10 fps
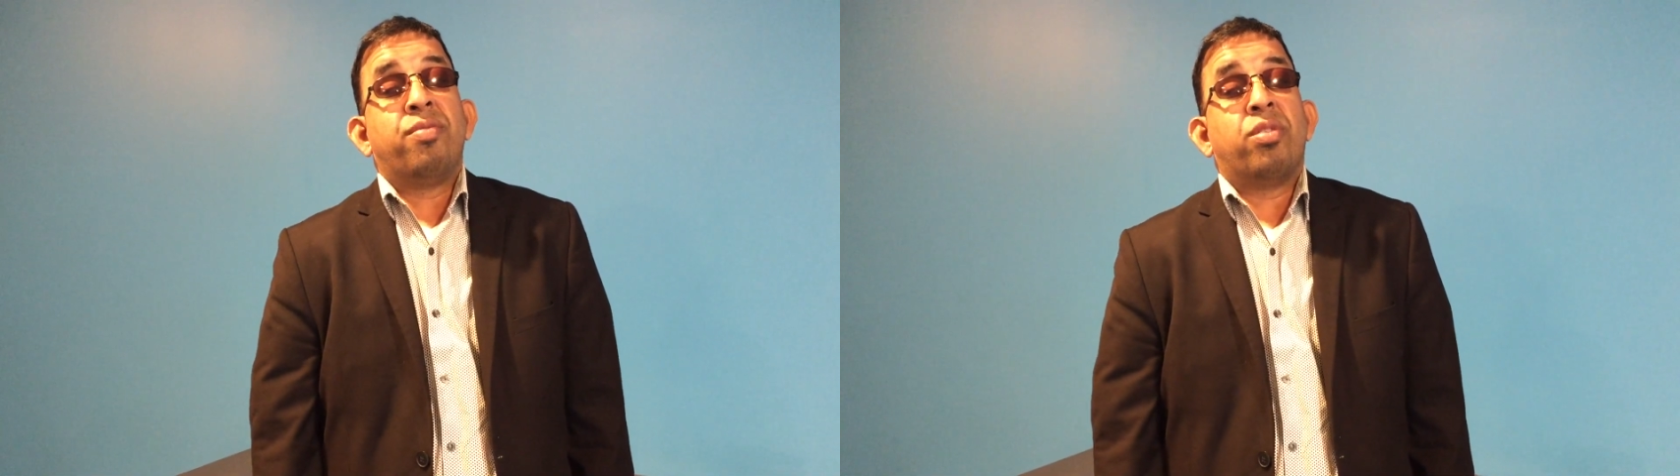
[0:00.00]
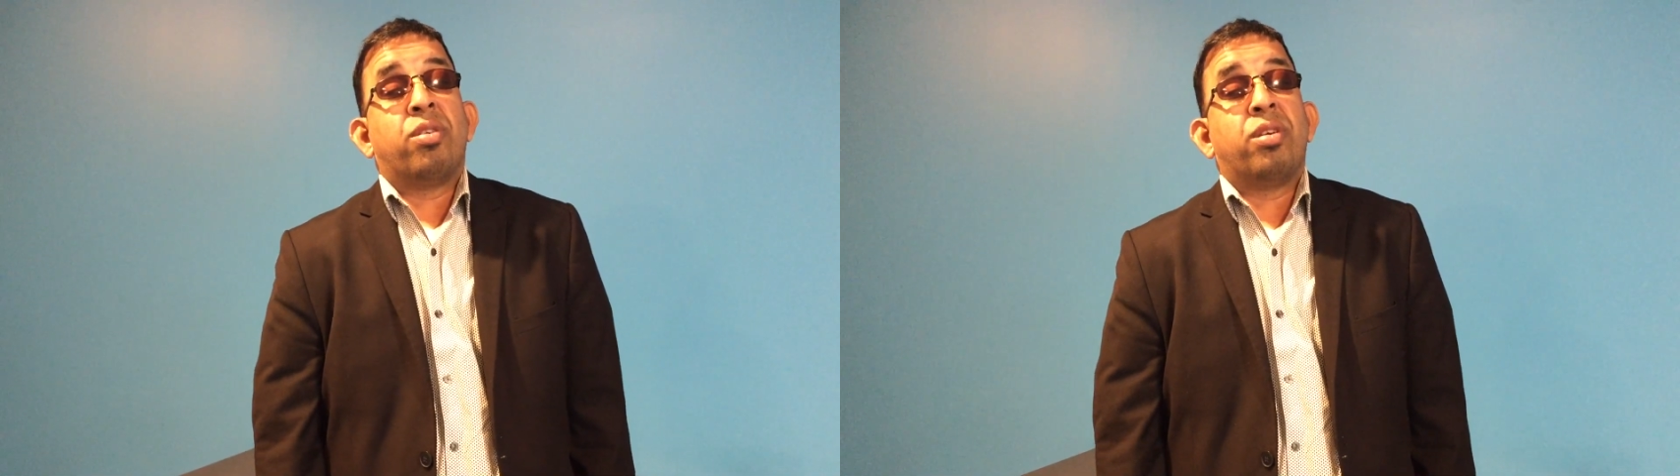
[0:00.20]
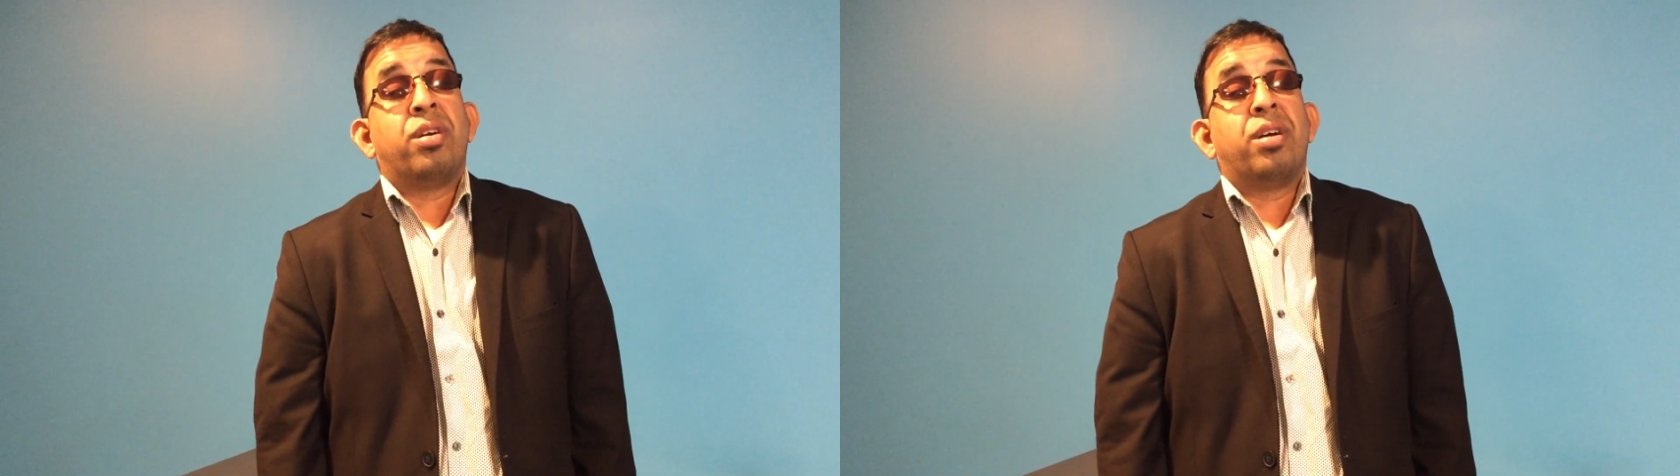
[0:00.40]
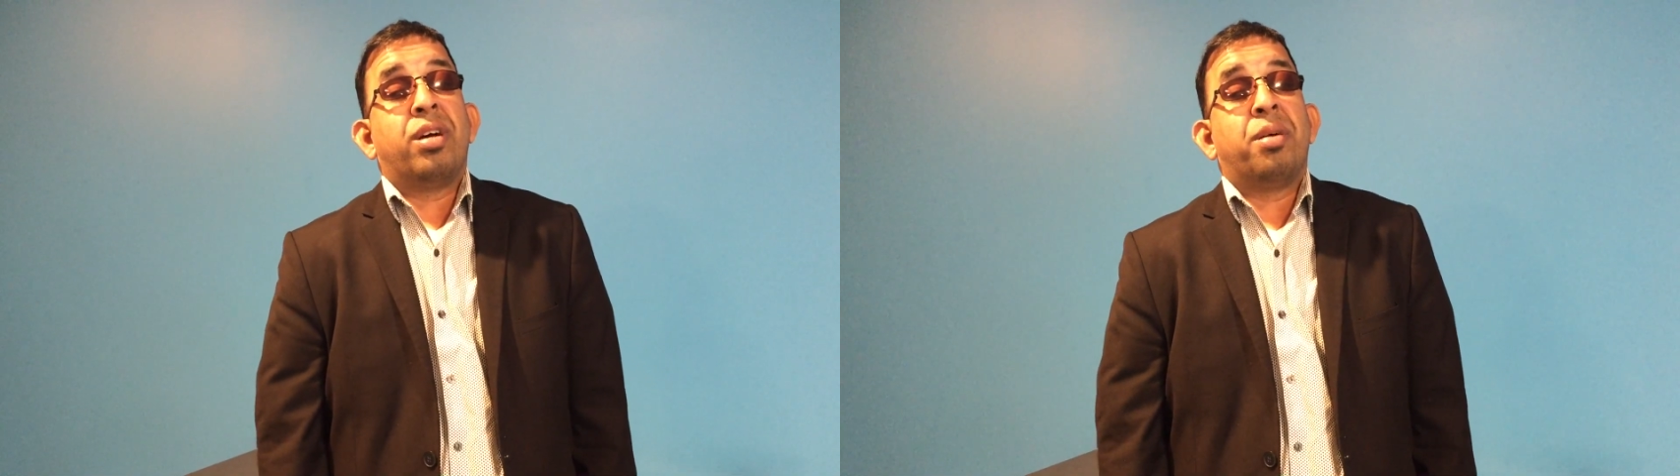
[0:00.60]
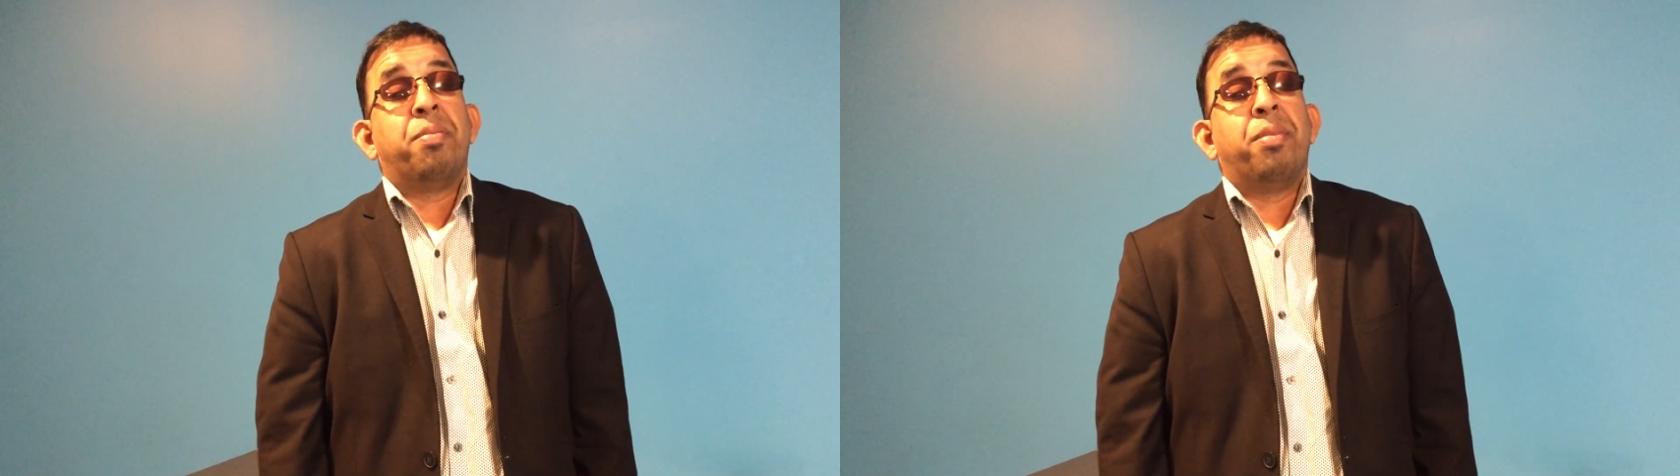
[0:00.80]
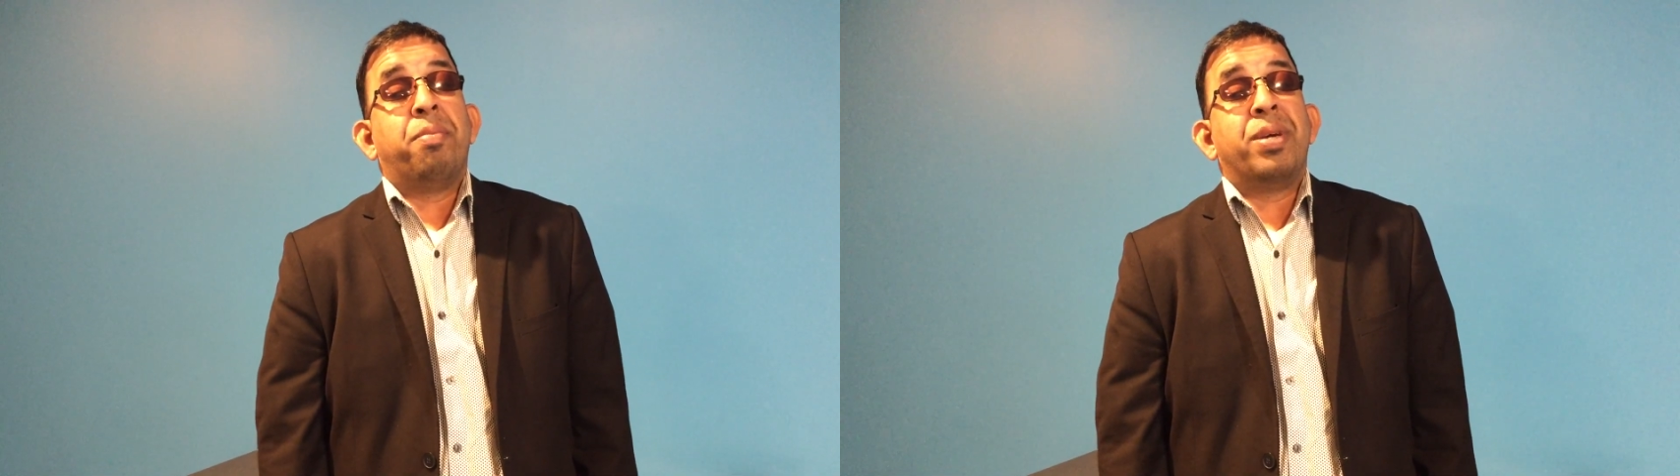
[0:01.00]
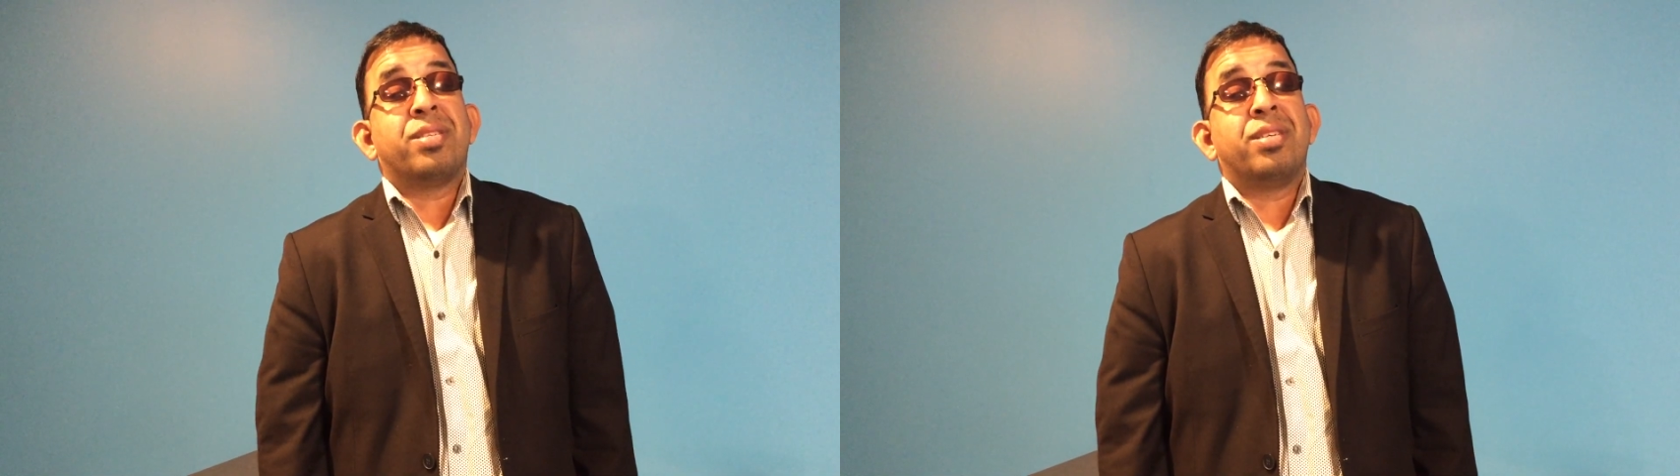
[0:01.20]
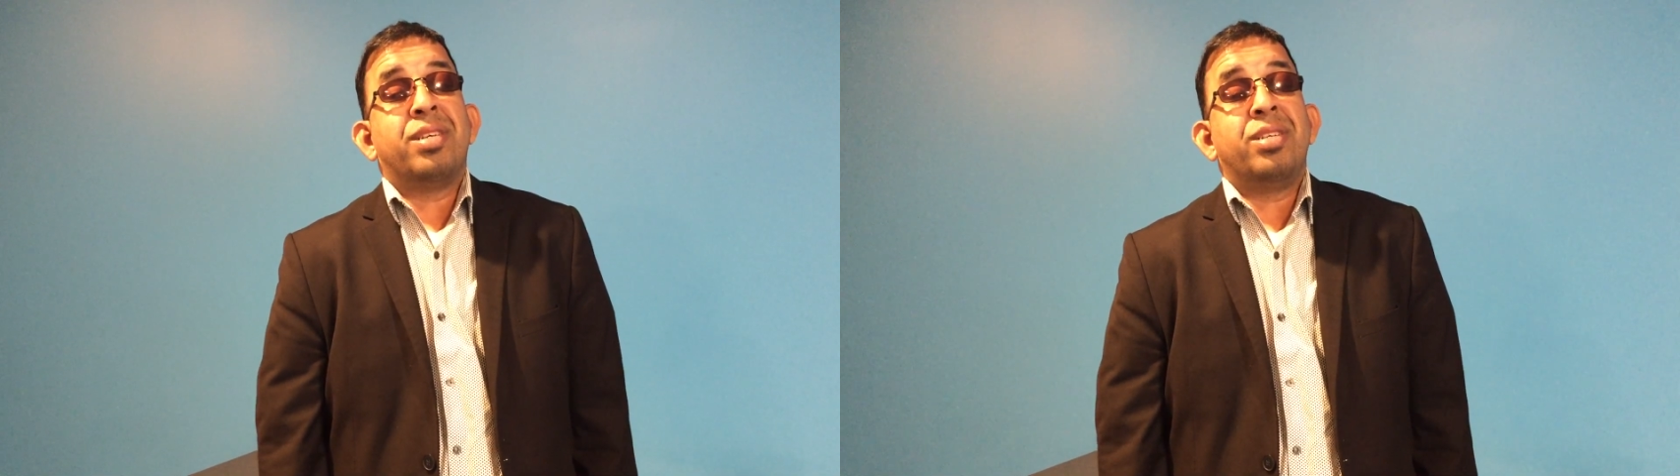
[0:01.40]
for a
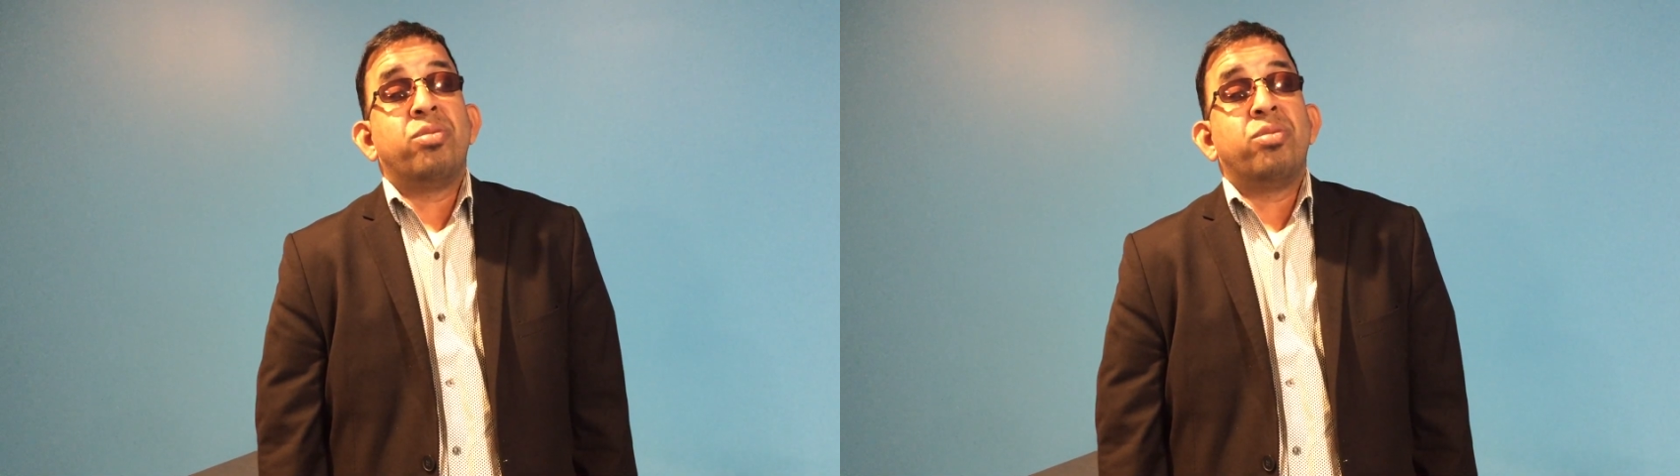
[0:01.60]
better